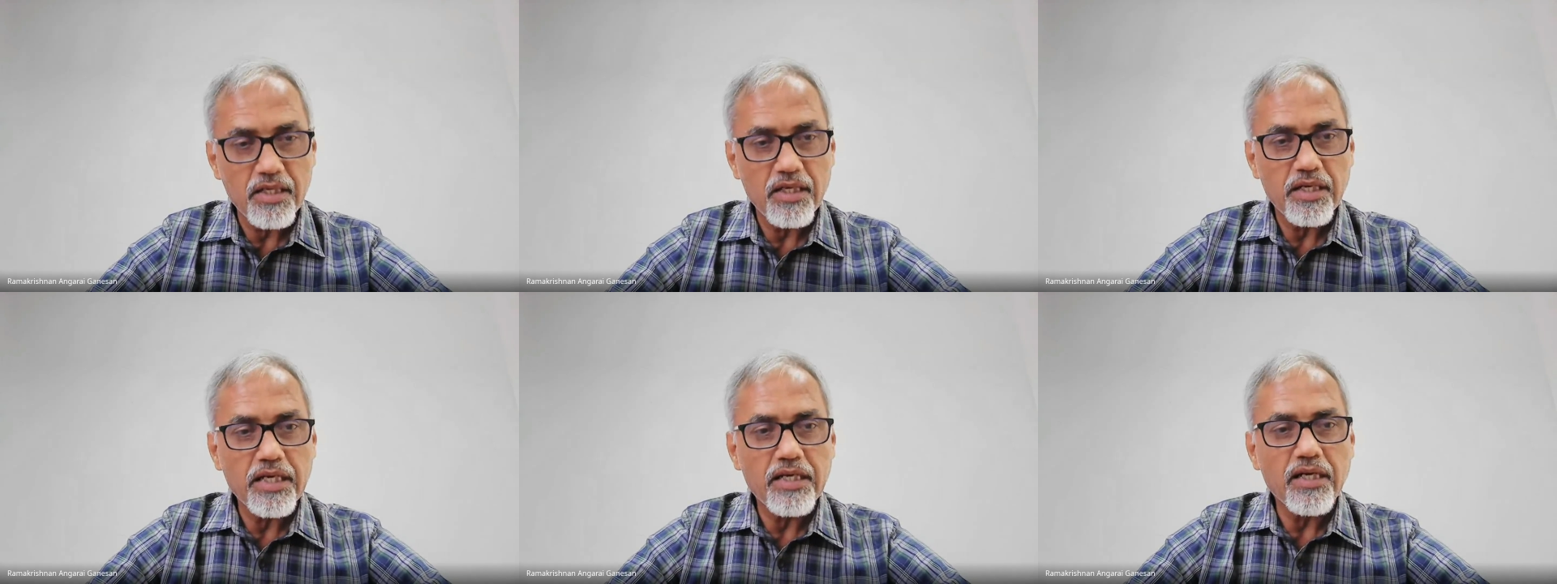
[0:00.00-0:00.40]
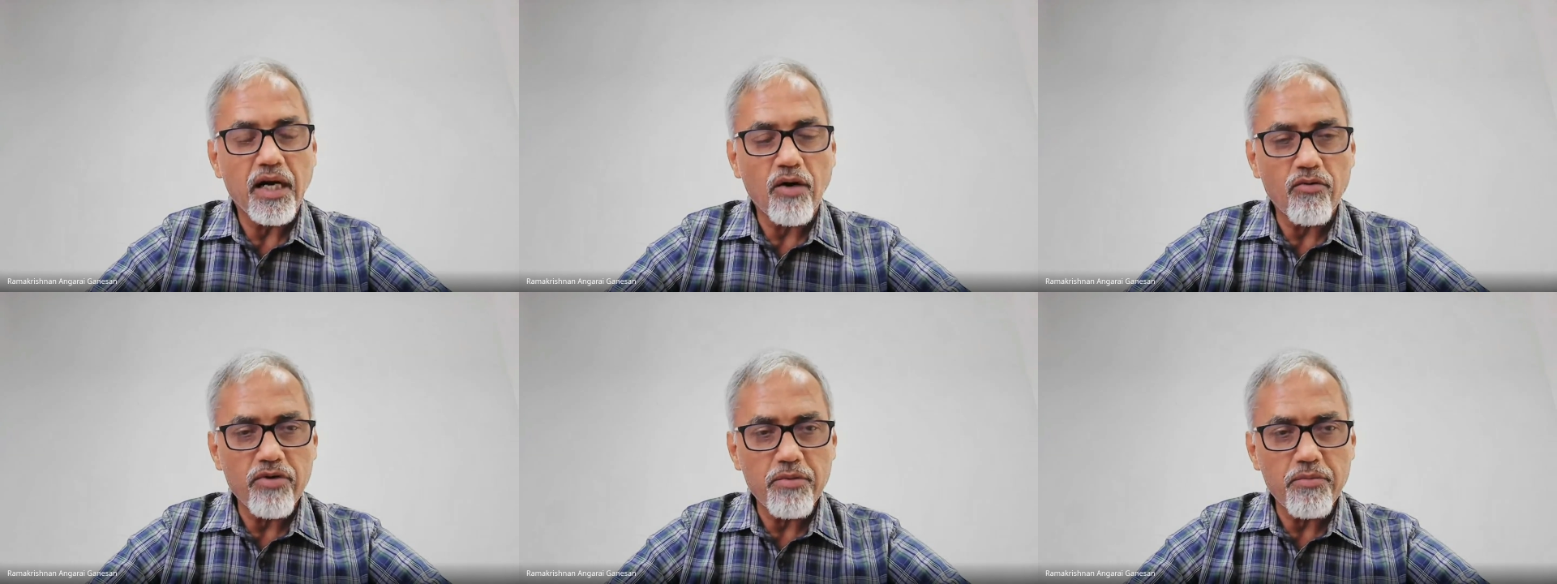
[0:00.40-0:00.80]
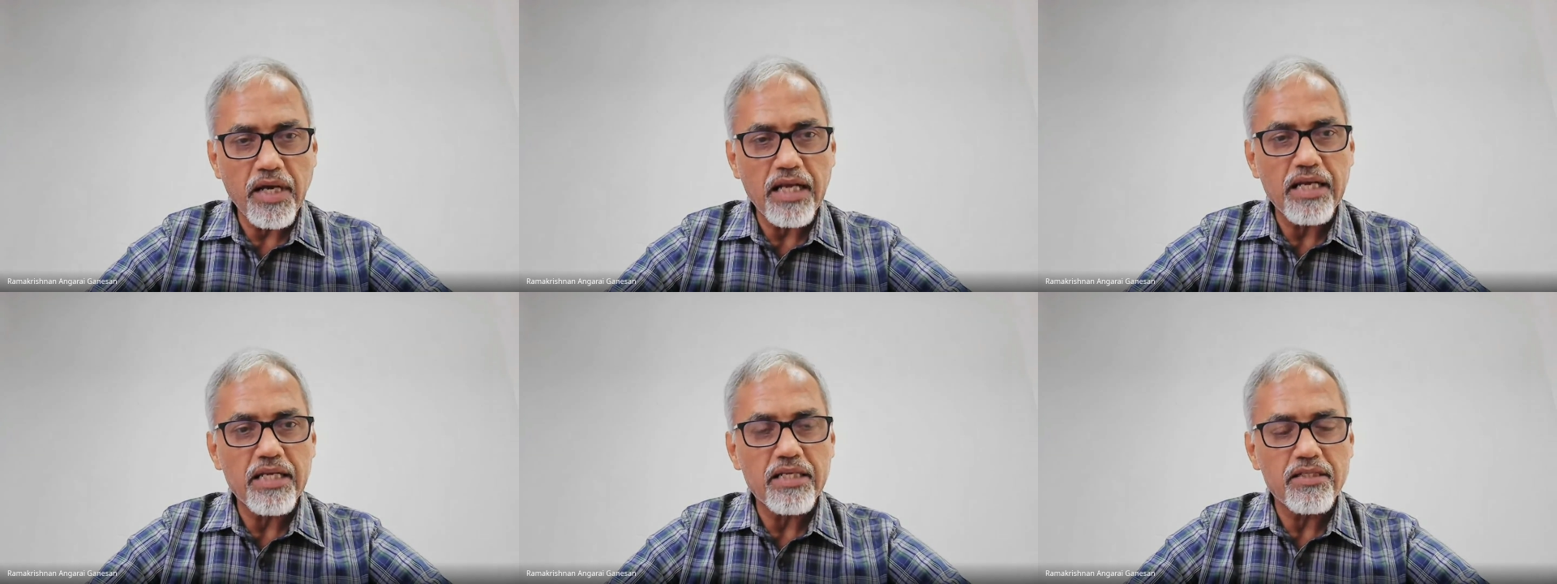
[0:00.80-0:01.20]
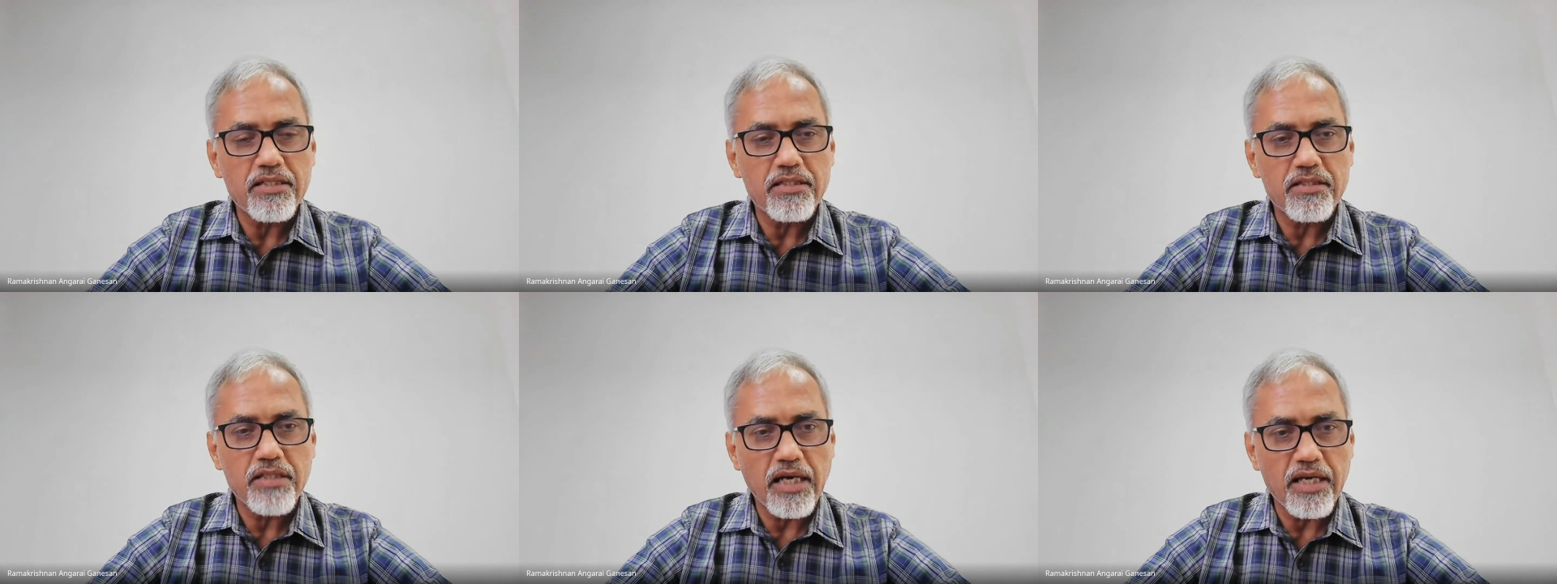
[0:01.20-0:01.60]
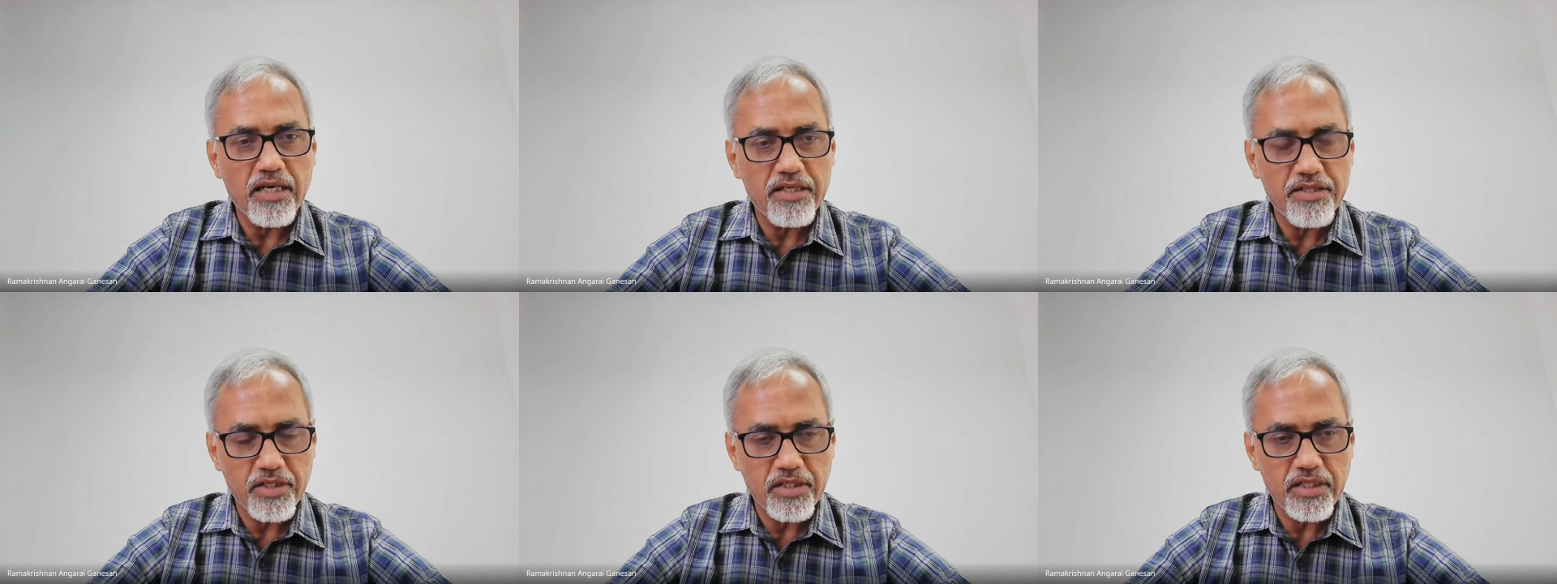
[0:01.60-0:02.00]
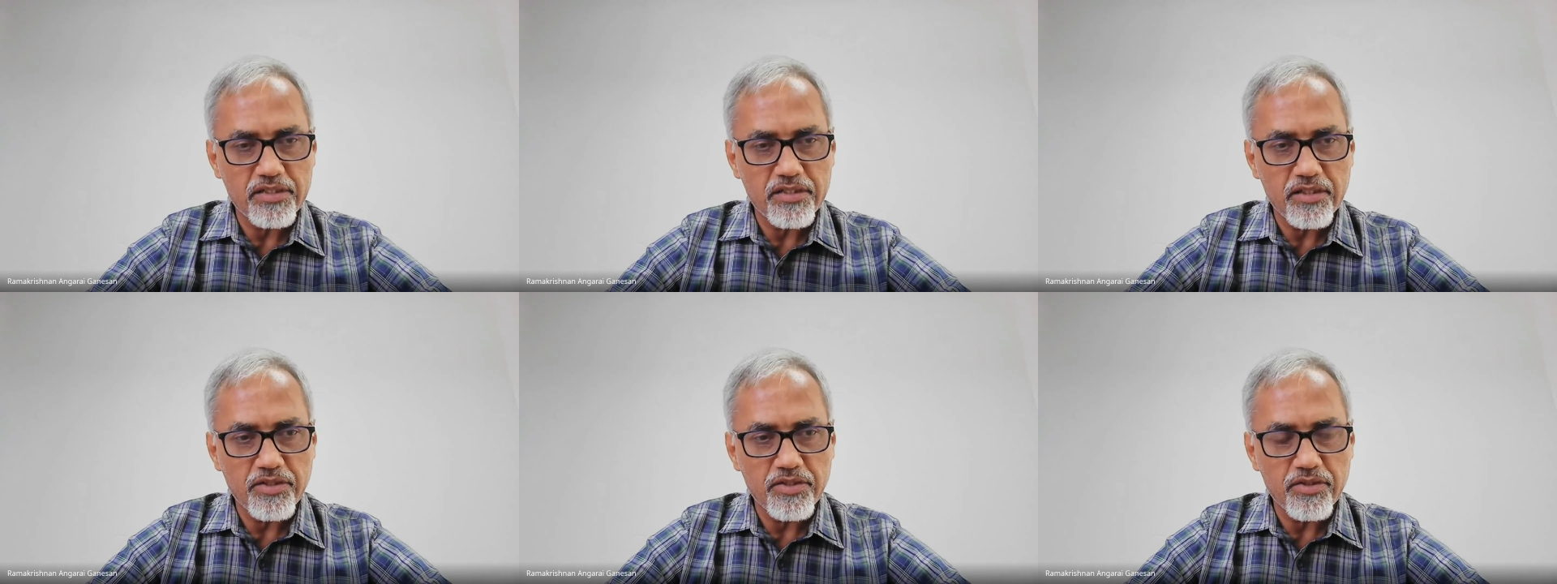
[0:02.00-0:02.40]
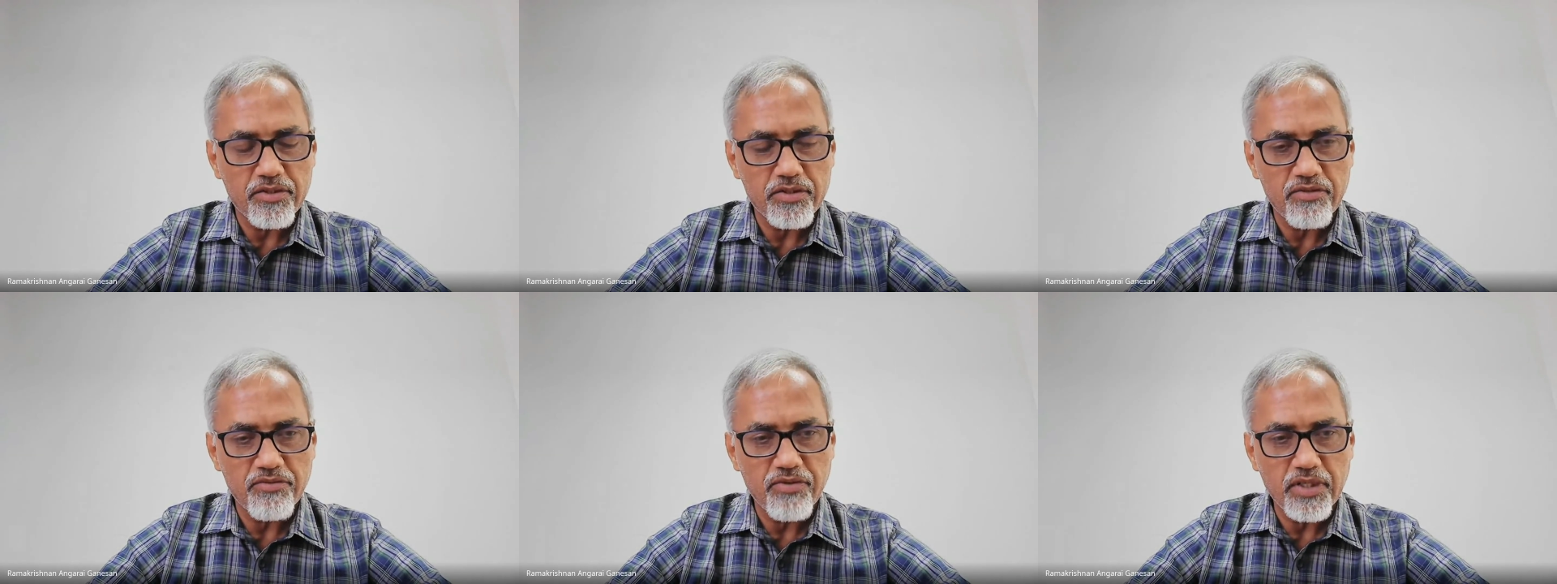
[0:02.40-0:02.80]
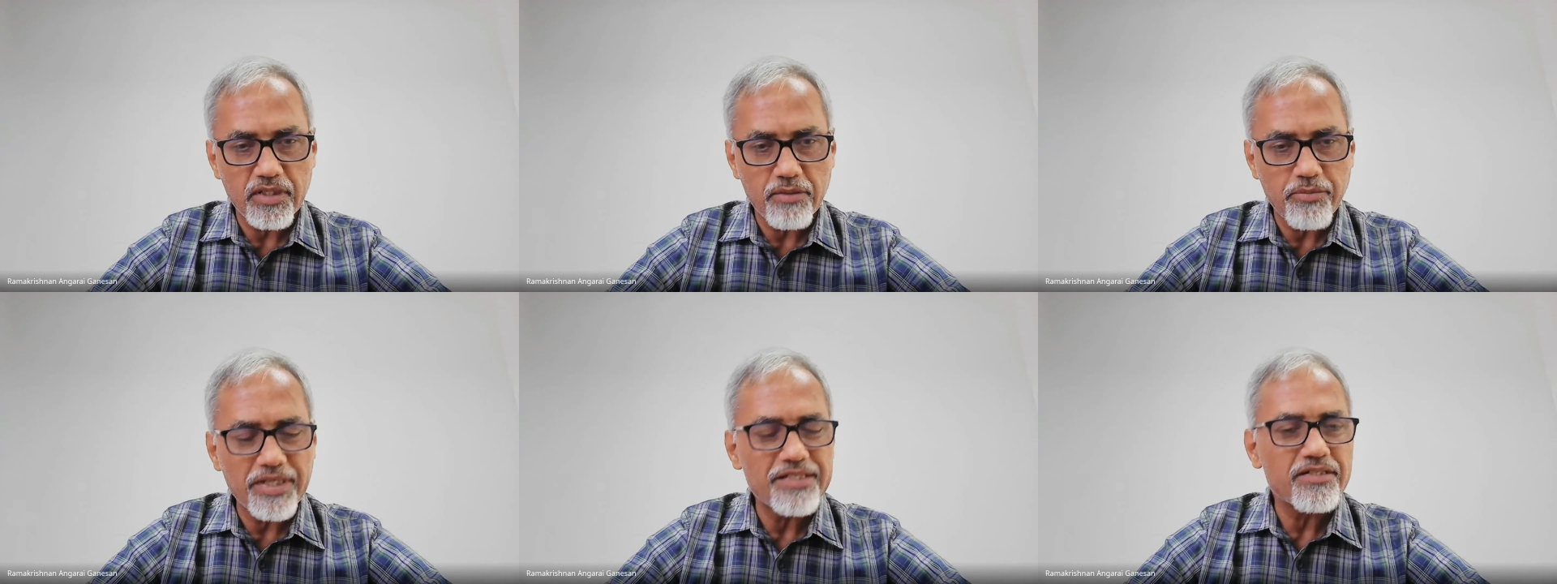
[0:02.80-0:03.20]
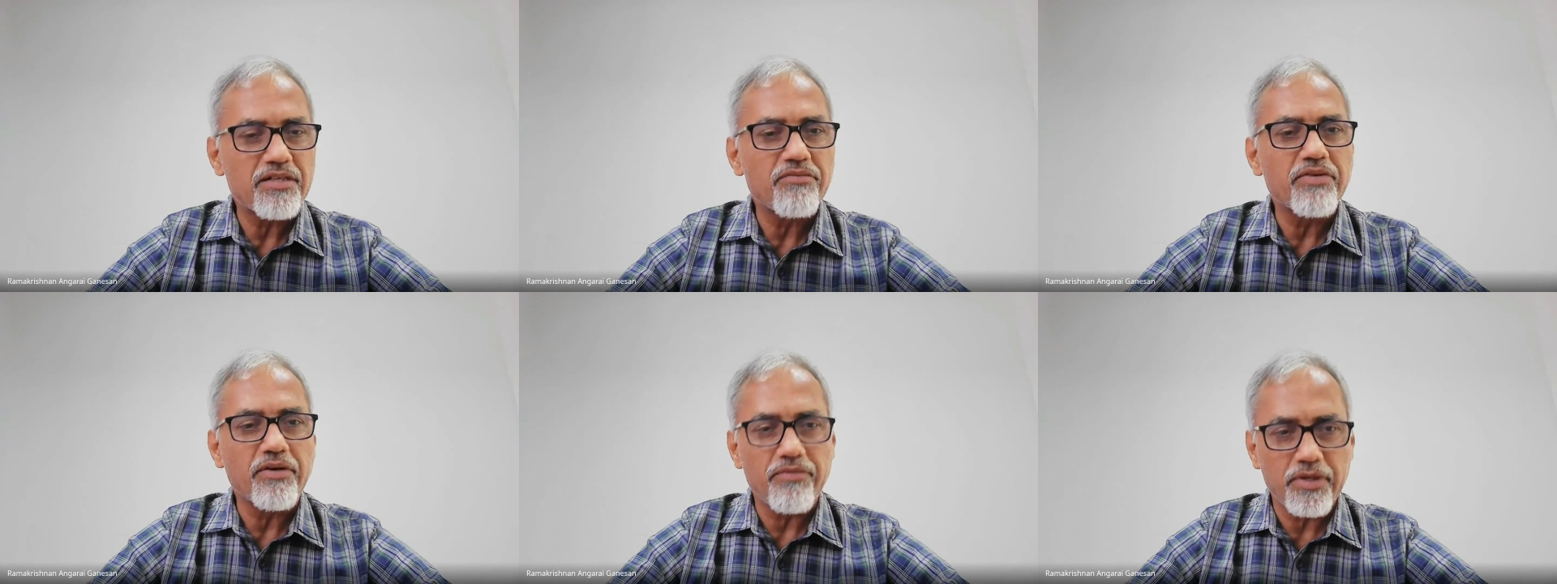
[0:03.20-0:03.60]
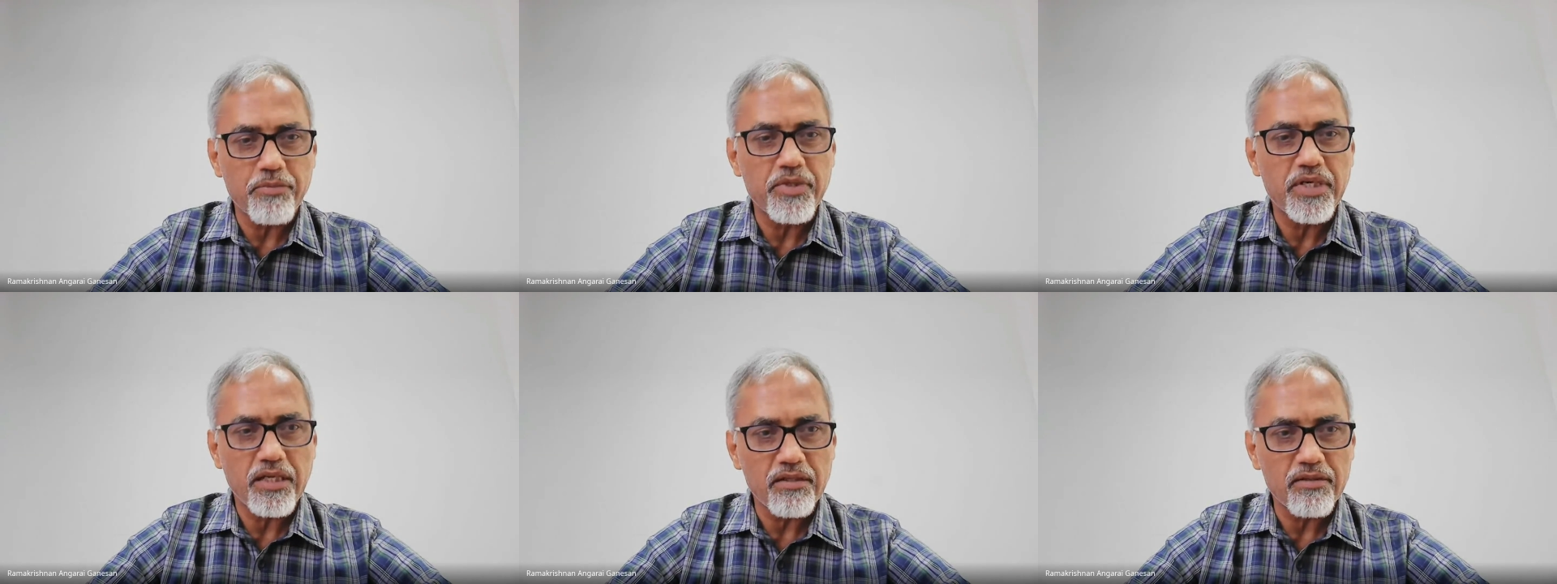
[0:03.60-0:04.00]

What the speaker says: in how we manage this higher education institution for the best of everybody.